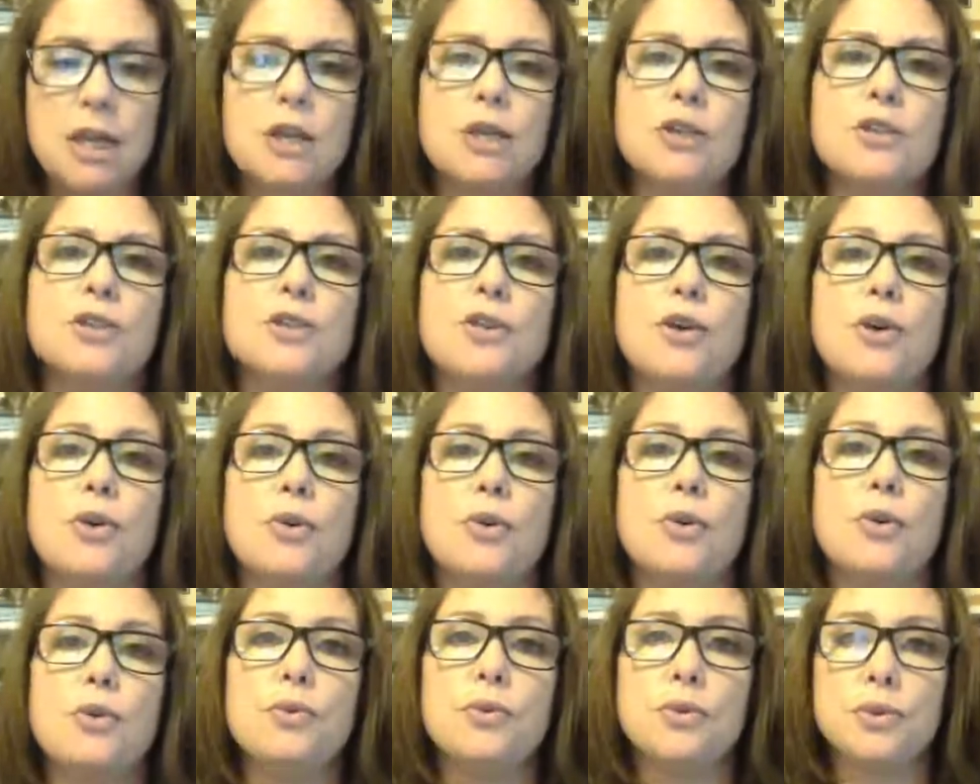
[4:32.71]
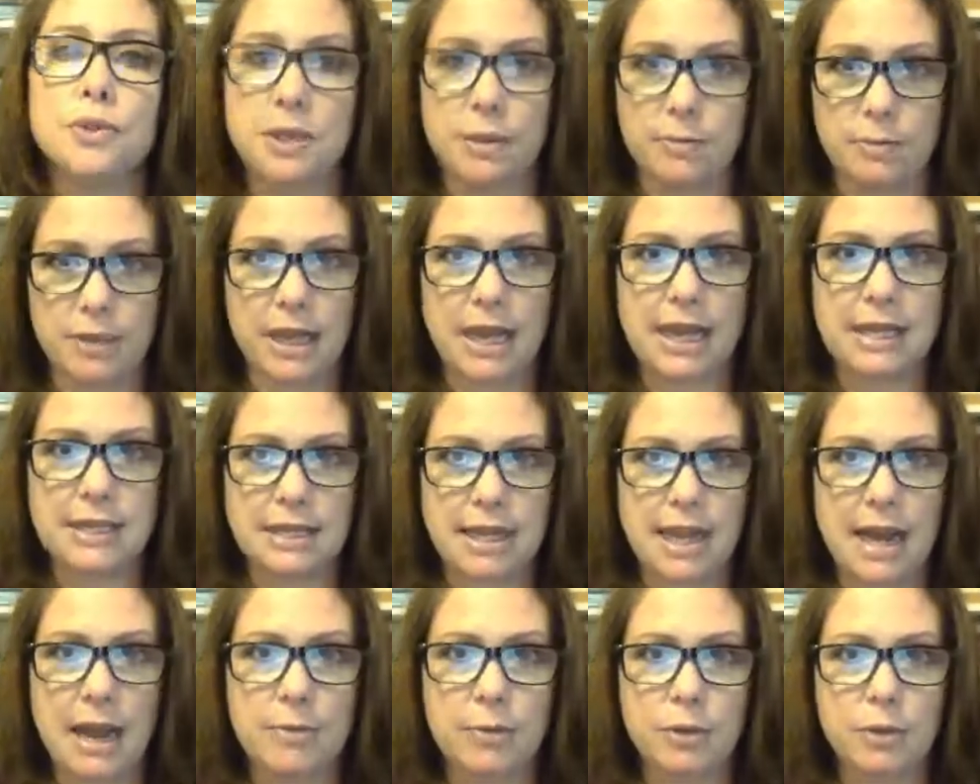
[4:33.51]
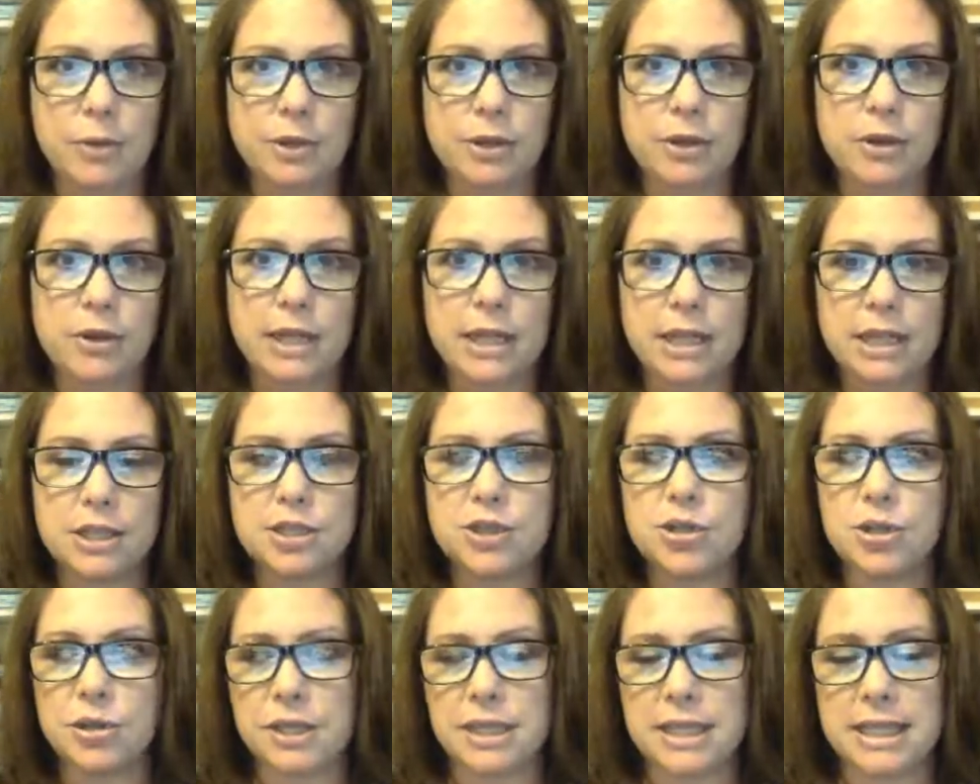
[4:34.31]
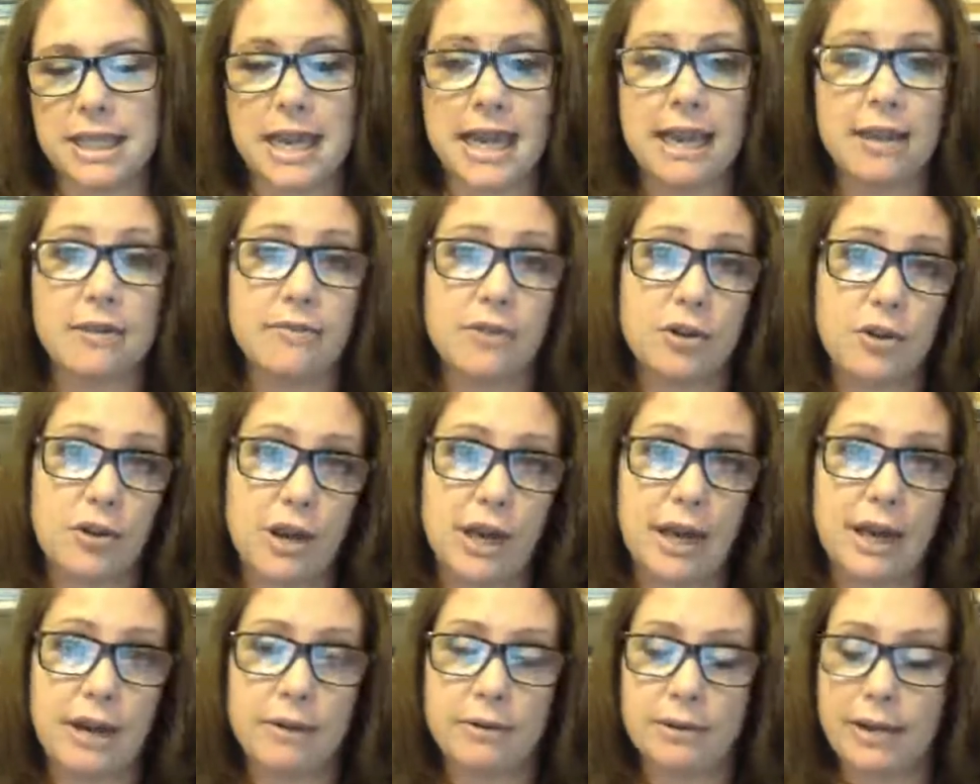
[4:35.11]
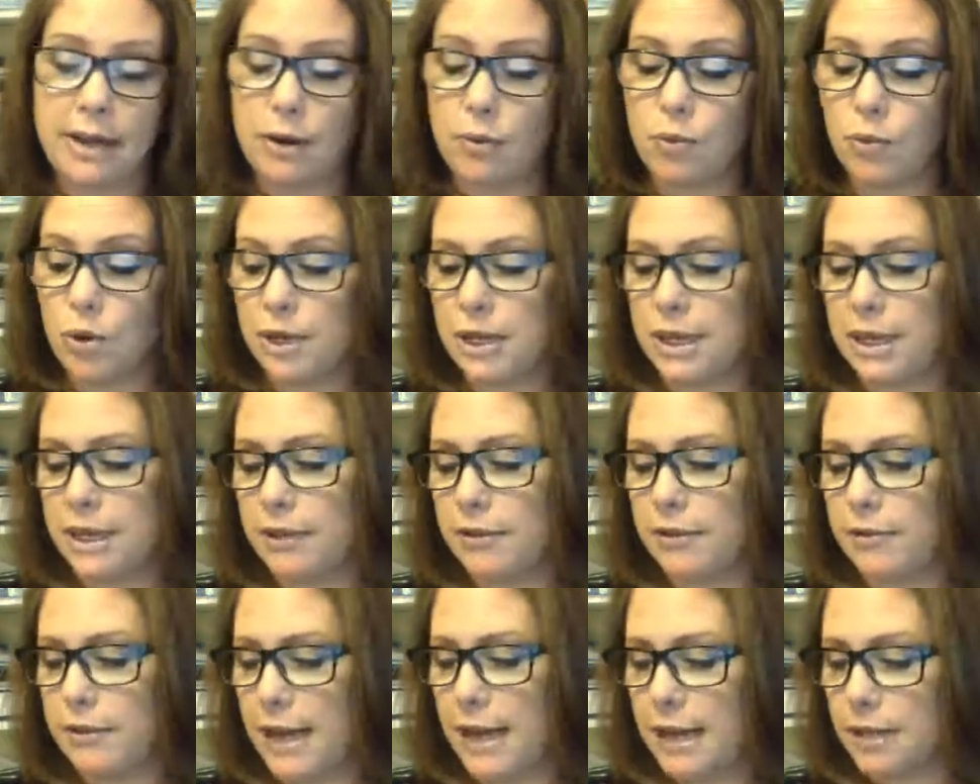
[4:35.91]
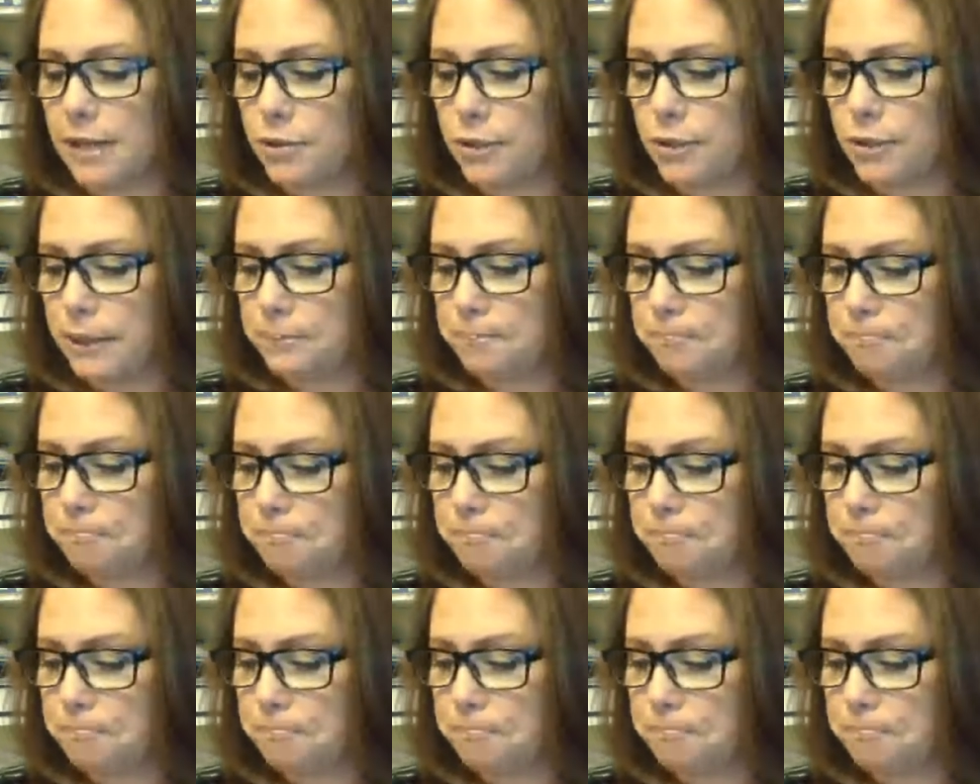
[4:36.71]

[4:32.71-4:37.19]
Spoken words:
So something has to happen with their kids during the day if they're not out working in the factory.